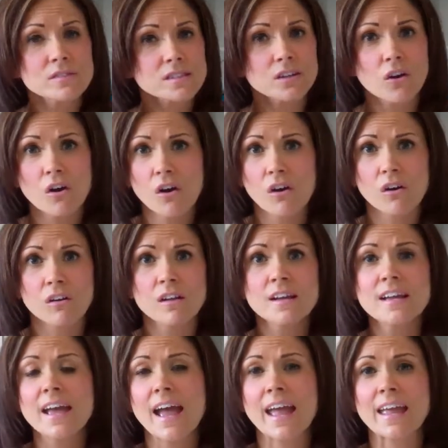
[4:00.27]
us a call,
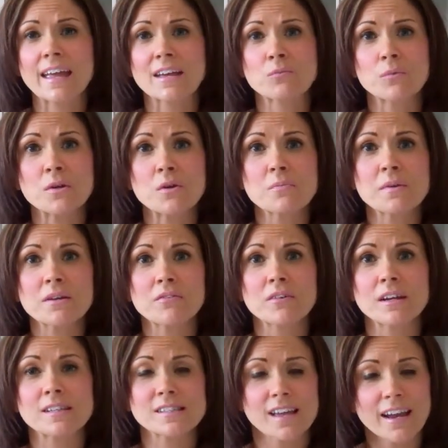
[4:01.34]
and we will be
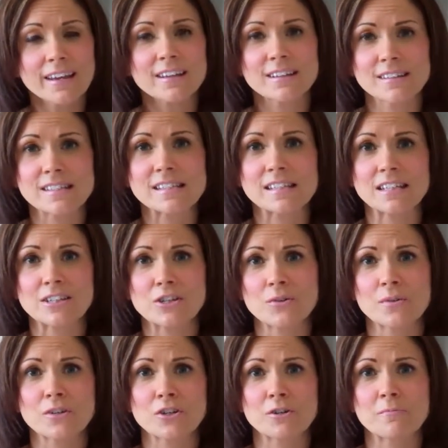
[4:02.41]
excited to see you
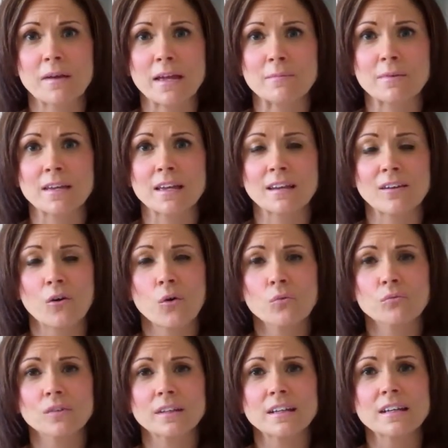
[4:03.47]
and your baby, and
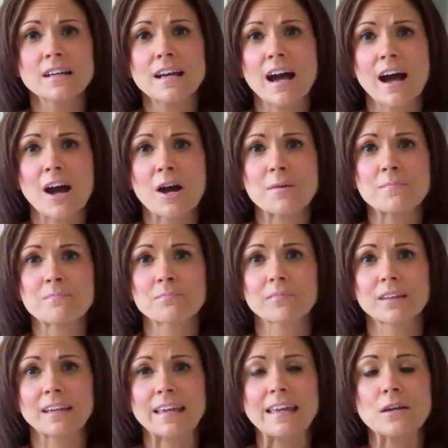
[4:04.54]
hopefully
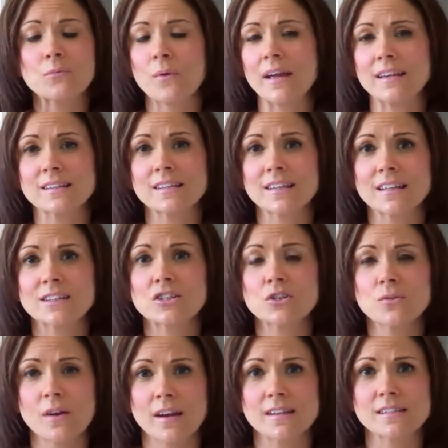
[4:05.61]
can't wait to get
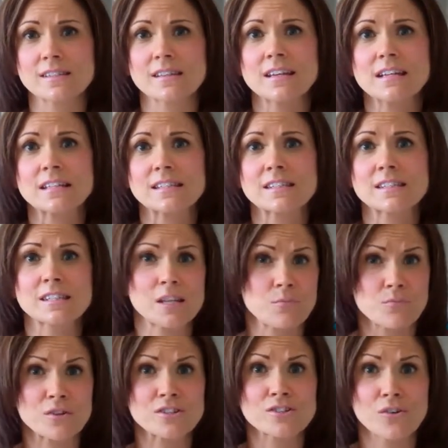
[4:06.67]
you guys
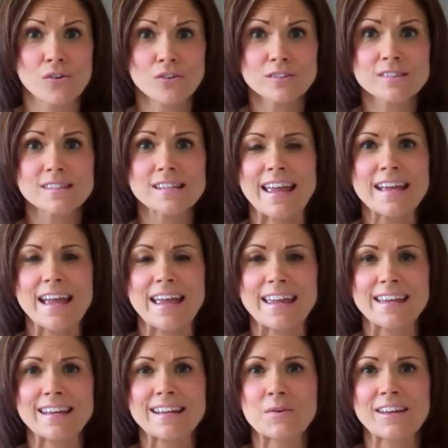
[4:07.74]
some results
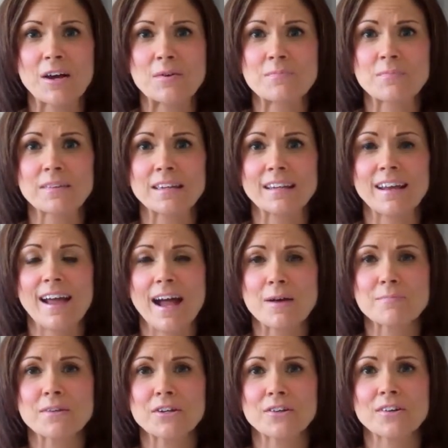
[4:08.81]
and get a
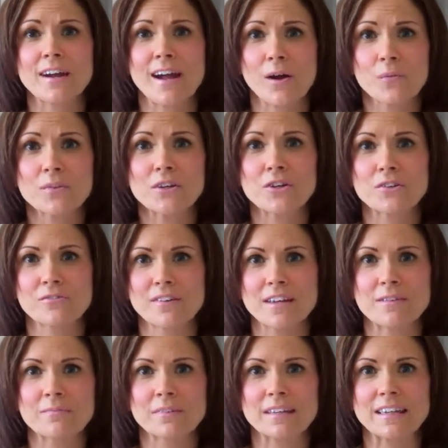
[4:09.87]
happier, healthier
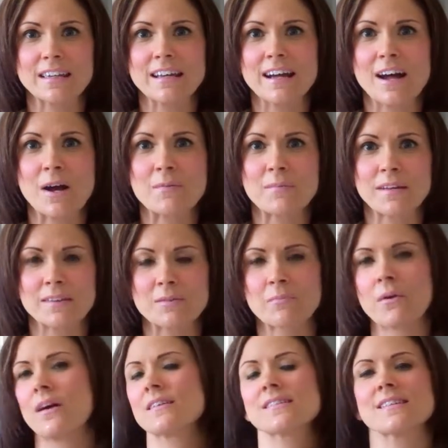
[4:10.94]
family in the
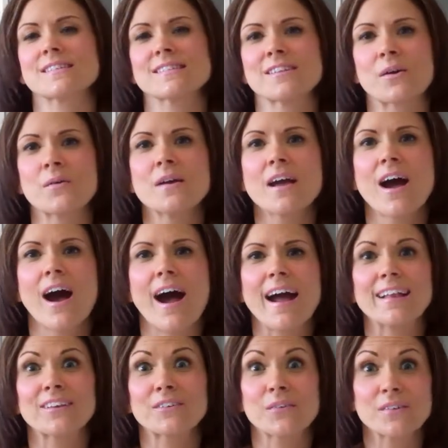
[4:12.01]
process. So
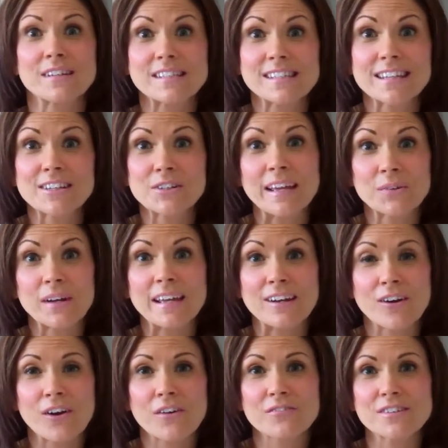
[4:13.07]
I look forward to seeing you in
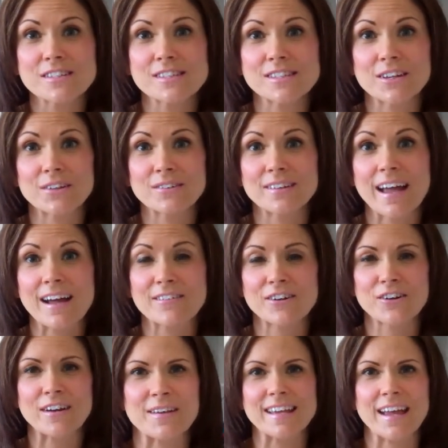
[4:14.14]
our office soon. Have a
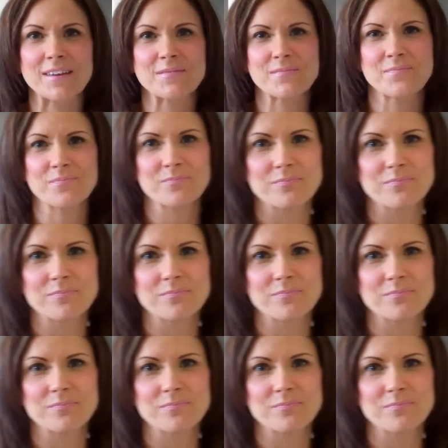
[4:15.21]
great day.